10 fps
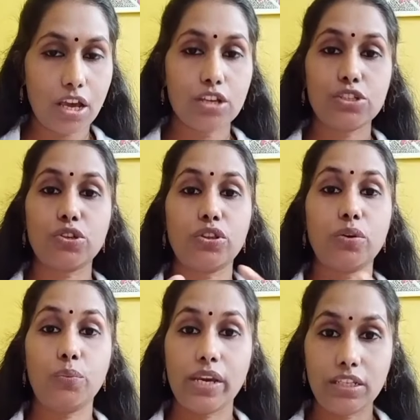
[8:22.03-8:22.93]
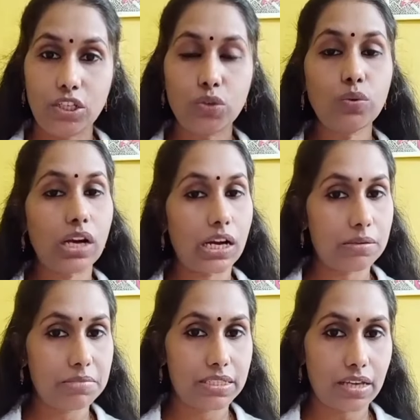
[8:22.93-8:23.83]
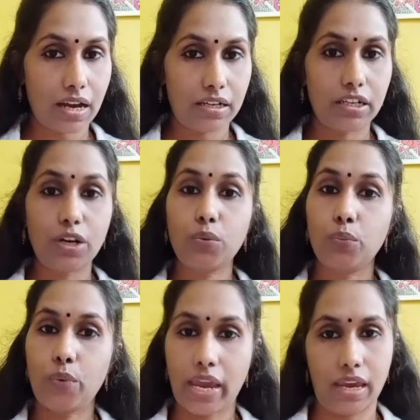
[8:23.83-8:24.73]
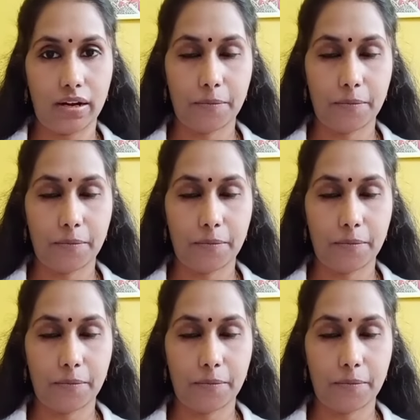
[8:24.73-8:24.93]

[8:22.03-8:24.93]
So the venue comes under where.